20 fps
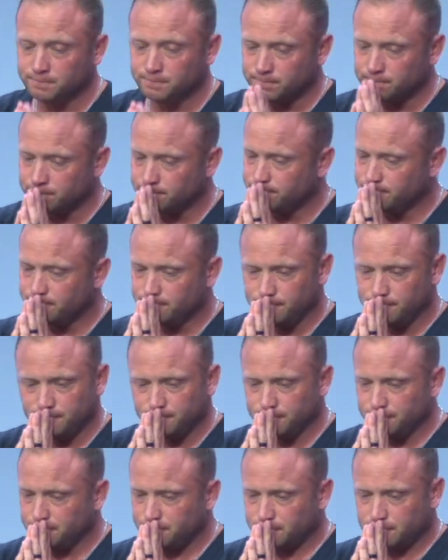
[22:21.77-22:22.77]

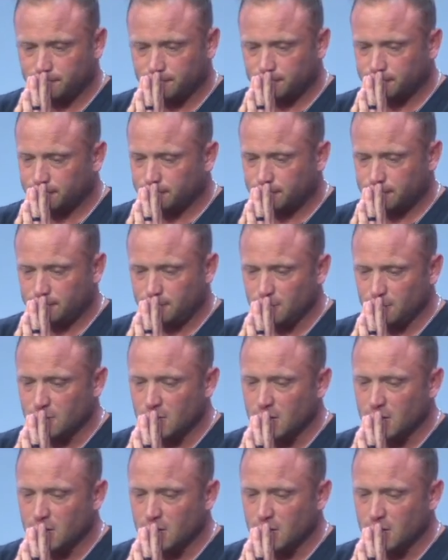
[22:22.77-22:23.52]
No one is speaking in this clip.